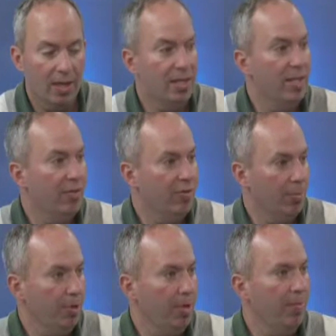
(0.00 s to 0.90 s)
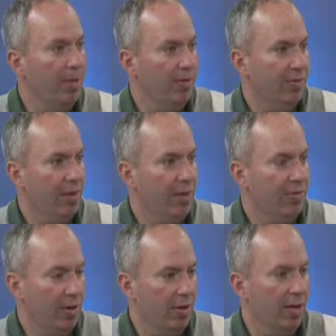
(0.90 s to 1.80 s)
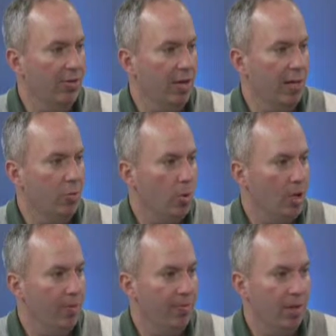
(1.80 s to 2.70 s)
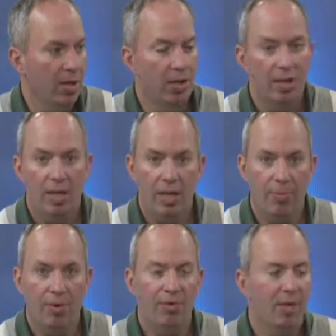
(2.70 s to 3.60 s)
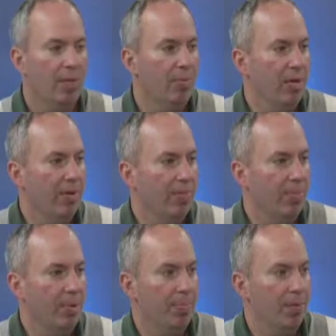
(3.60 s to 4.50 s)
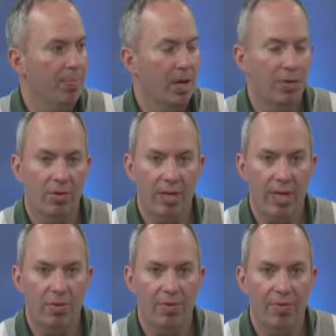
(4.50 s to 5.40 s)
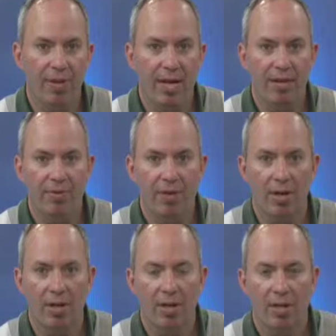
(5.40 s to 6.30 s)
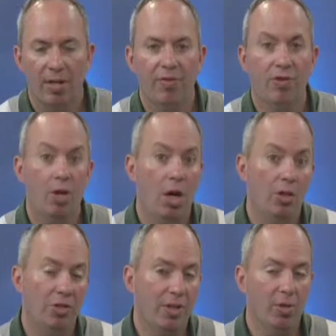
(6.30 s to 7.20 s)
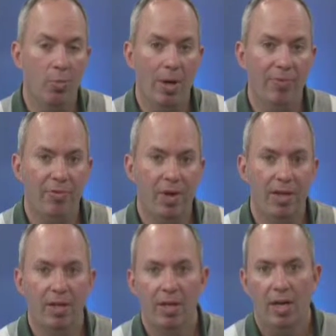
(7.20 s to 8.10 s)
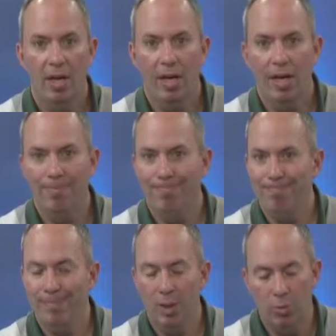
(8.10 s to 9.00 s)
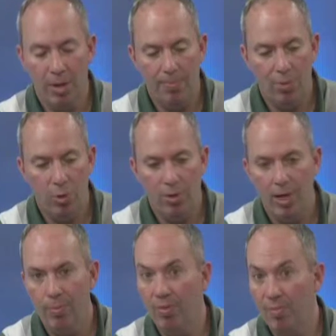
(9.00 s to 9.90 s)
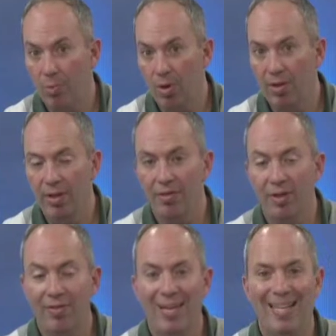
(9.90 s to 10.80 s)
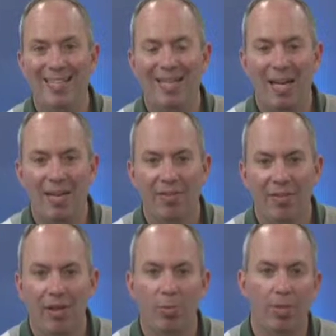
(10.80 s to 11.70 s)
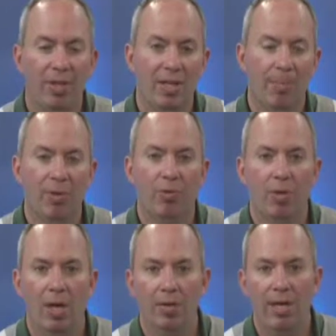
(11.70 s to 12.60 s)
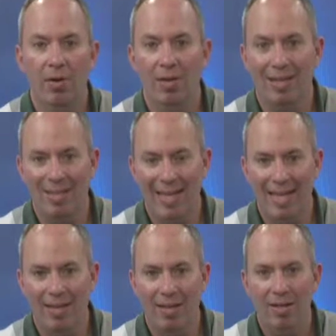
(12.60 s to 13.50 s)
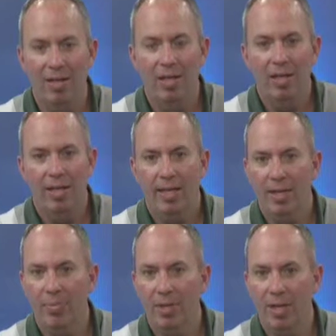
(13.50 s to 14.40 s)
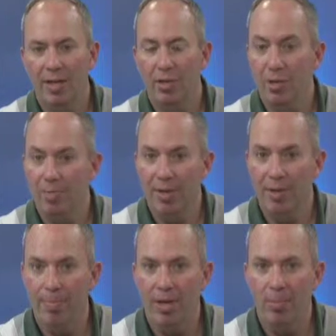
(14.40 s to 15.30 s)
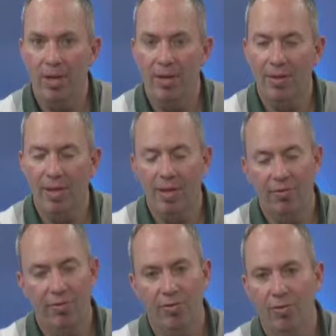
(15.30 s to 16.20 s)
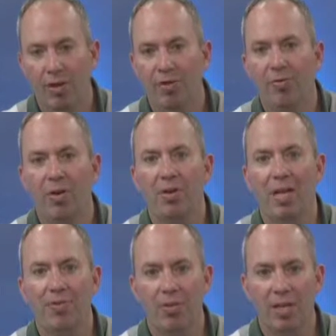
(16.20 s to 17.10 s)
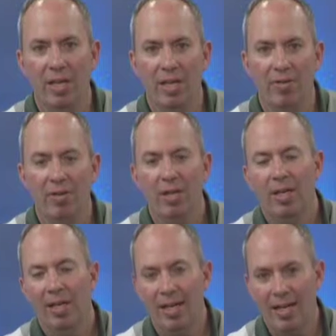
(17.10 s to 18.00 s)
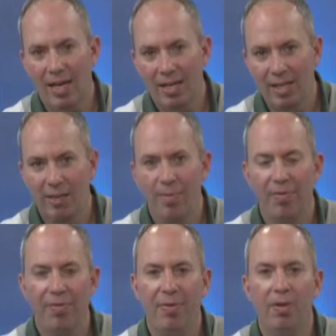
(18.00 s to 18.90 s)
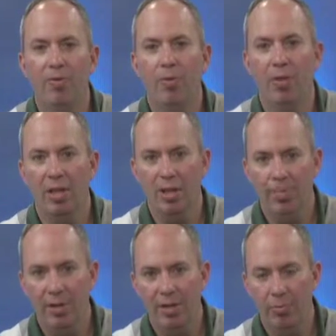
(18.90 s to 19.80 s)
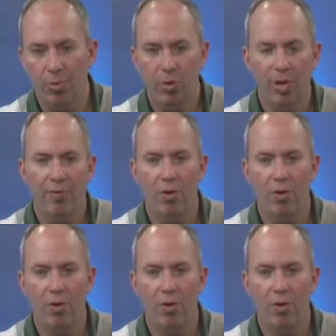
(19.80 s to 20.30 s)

Kids Summer Olympics on Saturday, July 12th. And once again, we have the people mark their calendar for that. Give us a call, check the website. Great program. We've been running this since 1996 when the Olympics were held down at Atlanta. And we kind of jumped on the bandwagon then. It's just a nice, fun day for the kids and kind of get them a feel for the Olympics where you have